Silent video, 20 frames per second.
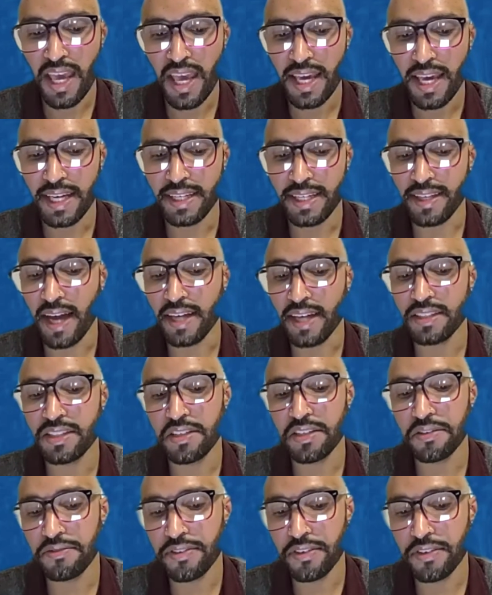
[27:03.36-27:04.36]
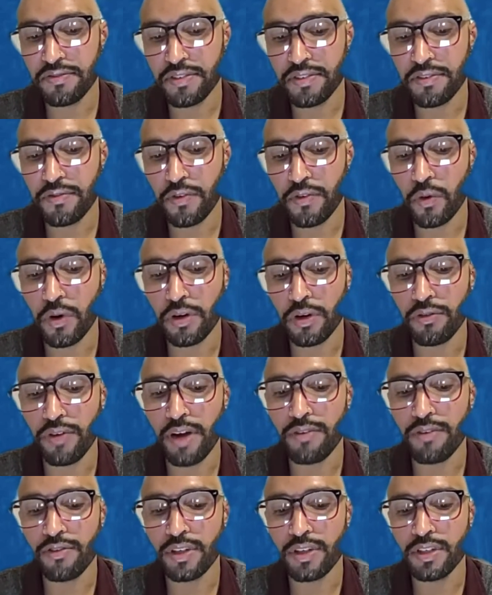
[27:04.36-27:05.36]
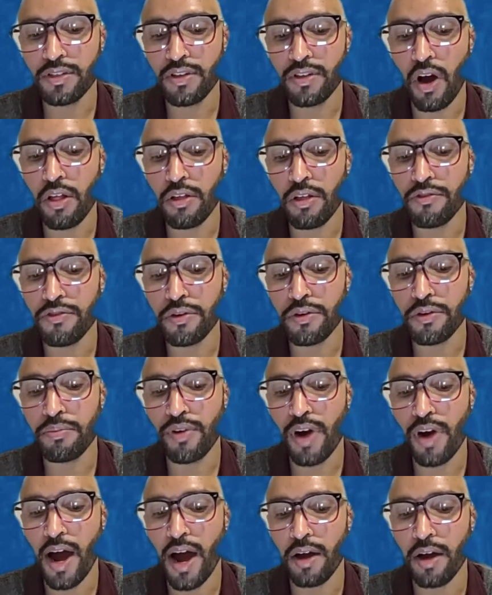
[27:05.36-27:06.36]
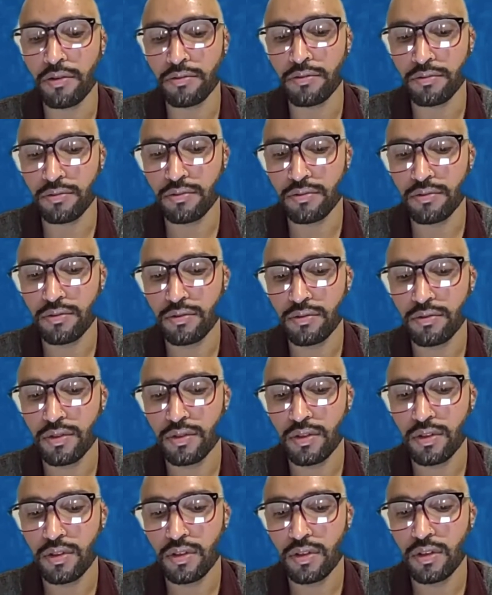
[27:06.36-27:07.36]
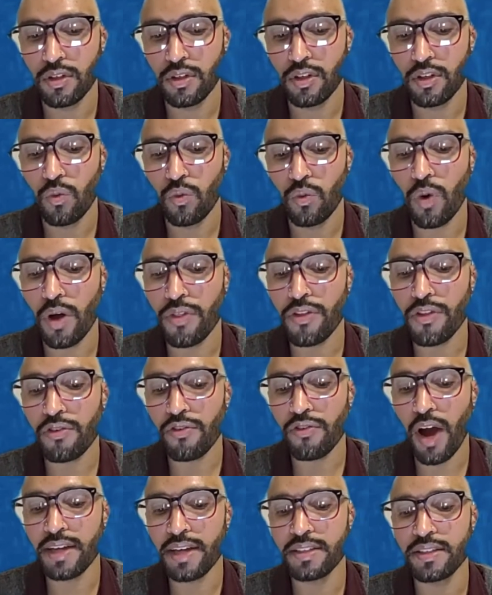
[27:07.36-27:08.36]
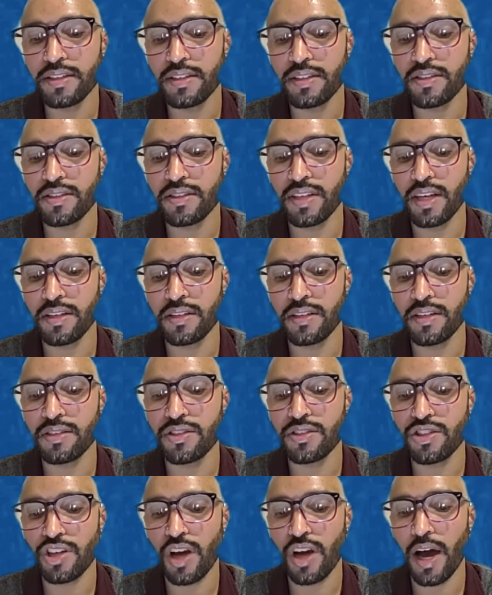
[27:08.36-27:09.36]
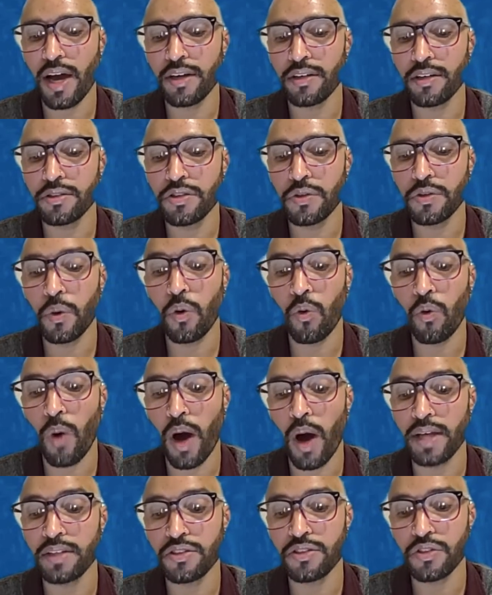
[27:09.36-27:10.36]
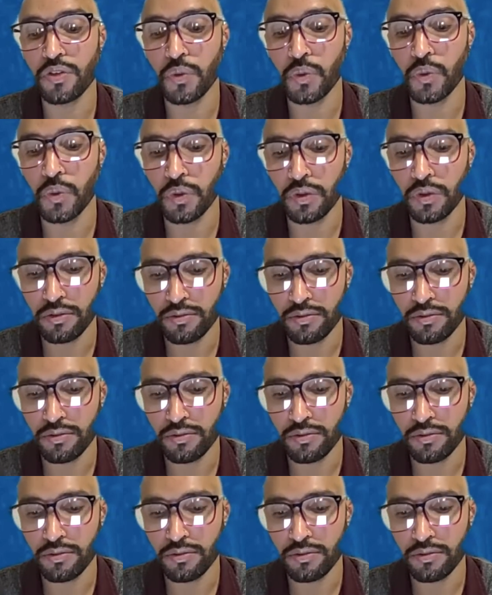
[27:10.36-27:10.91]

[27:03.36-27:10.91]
In 1954, Reverend Oliver Brown won the right to send his child to a white school.